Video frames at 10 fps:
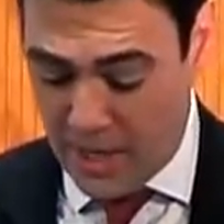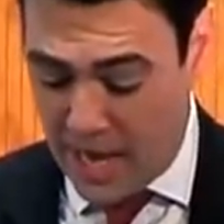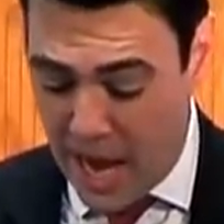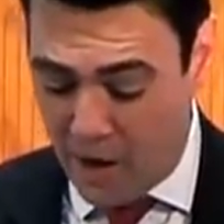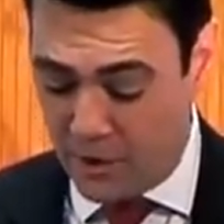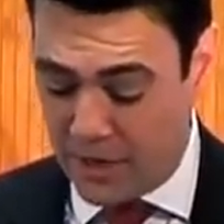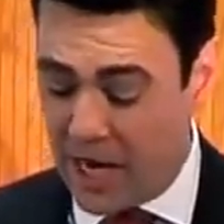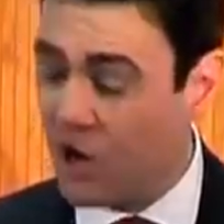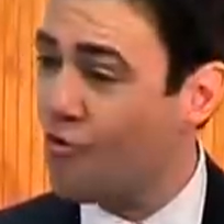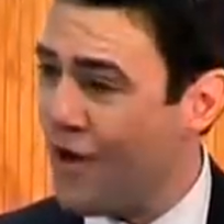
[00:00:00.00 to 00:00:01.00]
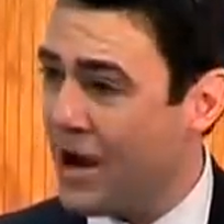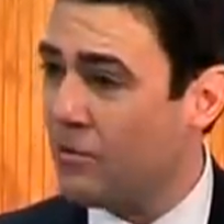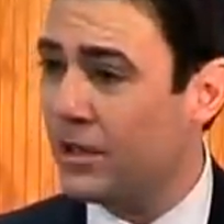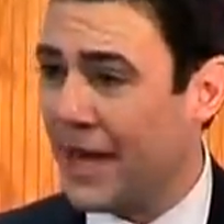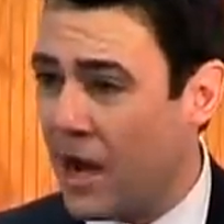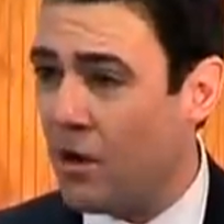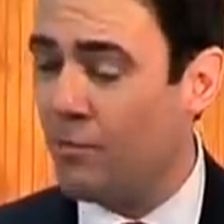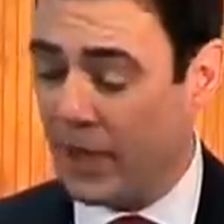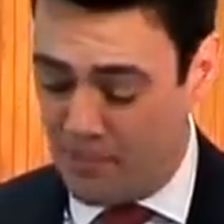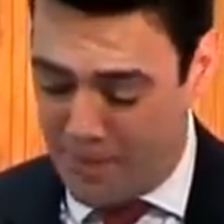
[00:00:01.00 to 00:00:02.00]
Carers get ground
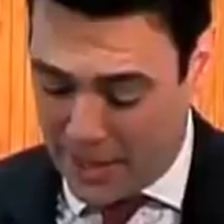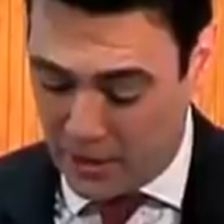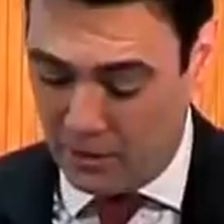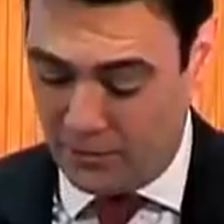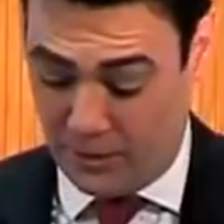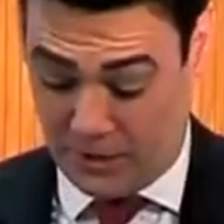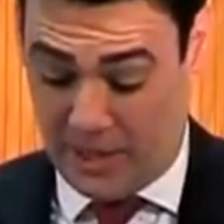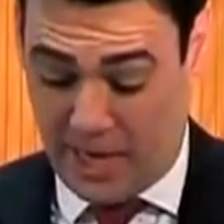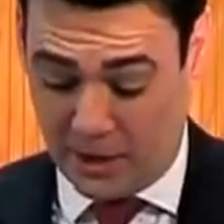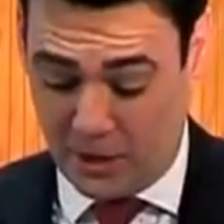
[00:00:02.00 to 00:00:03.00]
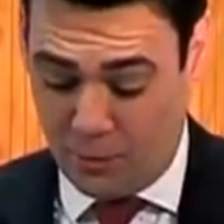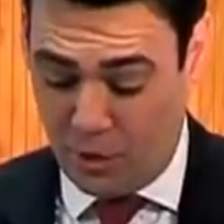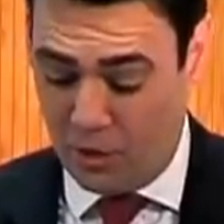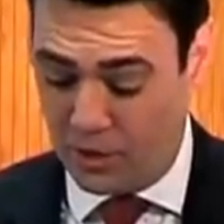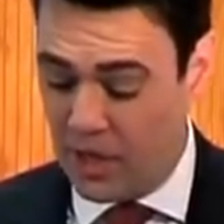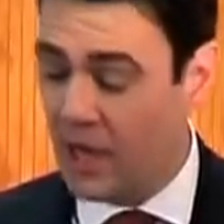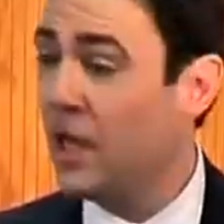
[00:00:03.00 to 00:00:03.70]
down by the battle to get support,